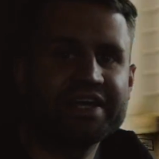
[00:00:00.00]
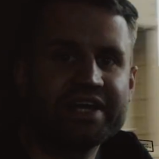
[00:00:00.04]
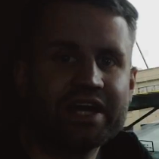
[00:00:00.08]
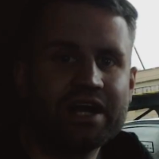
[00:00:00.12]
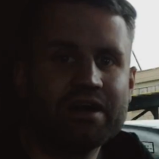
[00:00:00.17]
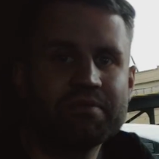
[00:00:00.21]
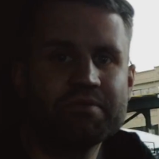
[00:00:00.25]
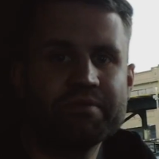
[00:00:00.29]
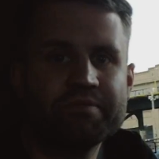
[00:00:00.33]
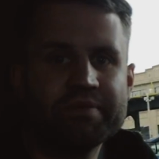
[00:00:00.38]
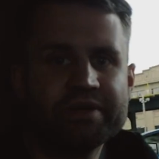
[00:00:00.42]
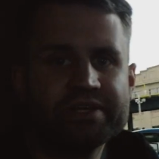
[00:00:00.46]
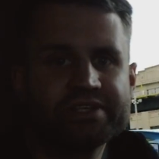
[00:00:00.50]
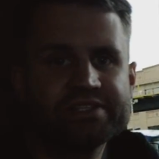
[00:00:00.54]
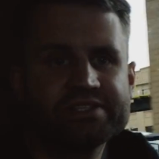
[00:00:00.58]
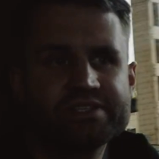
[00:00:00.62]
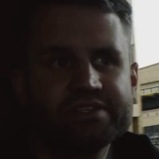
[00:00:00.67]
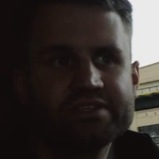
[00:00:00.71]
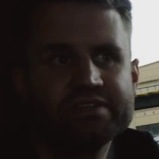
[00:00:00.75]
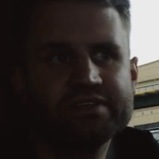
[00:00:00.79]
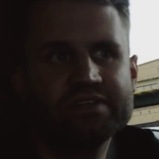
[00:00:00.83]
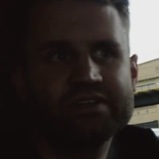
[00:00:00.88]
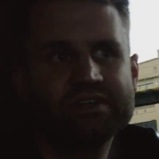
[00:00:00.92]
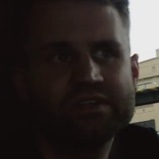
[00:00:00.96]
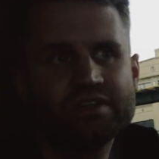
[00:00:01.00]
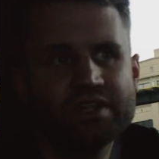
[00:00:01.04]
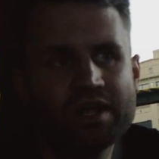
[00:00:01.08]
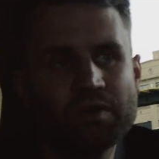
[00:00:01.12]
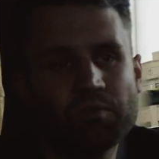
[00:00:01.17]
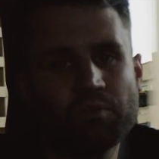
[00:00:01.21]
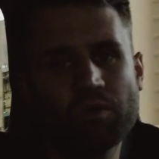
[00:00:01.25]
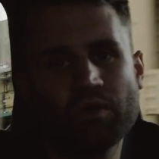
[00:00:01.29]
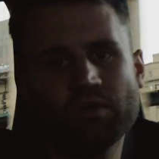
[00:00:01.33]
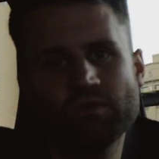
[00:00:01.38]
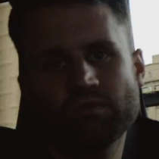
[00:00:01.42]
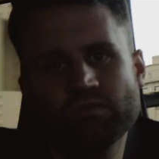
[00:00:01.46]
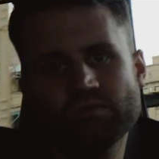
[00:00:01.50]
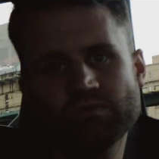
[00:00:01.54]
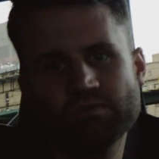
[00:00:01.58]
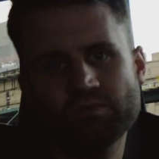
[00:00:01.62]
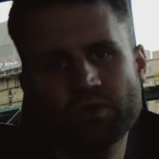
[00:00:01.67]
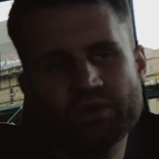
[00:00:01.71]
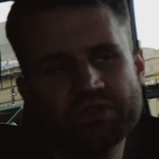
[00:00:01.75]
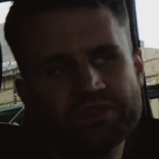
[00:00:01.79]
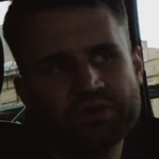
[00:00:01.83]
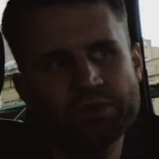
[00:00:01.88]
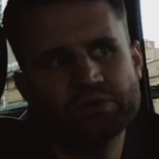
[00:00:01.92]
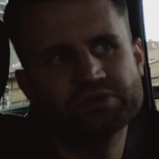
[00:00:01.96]
you can't be missed. Like, what
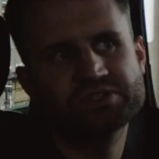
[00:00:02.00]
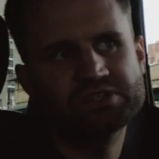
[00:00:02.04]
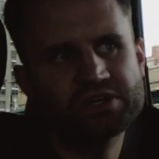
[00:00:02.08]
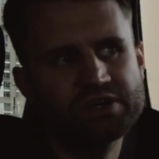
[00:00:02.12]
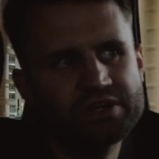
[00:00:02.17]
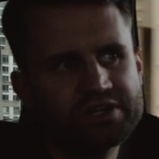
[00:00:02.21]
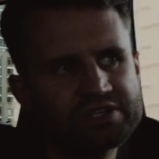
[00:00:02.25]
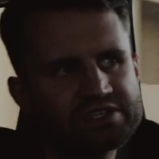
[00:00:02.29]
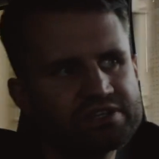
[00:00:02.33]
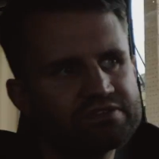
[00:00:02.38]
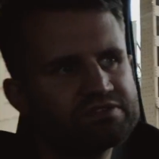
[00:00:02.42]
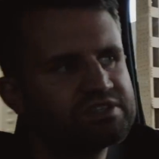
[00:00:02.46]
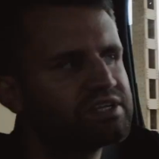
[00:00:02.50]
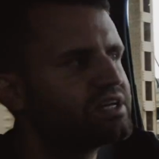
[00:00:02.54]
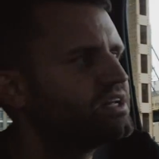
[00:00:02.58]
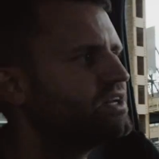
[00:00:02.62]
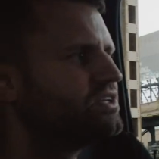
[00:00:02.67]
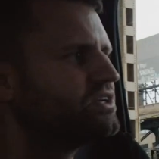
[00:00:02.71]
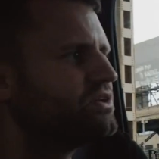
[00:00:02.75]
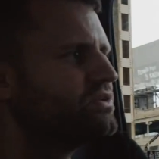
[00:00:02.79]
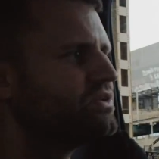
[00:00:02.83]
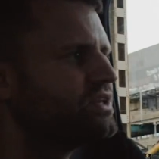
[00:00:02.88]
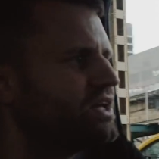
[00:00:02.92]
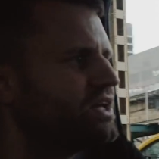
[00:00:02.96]
are the alternatives you're going to do